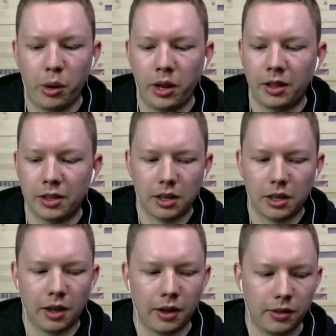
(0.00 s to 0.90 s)
And this
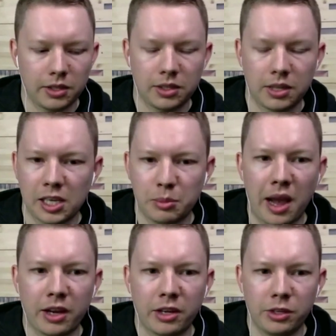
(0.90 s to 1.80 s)
and this ties
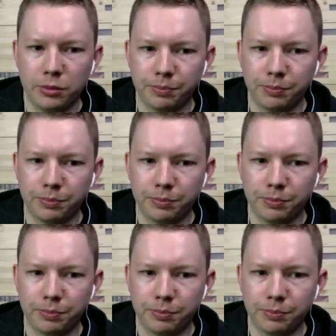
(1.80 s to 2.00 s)
back to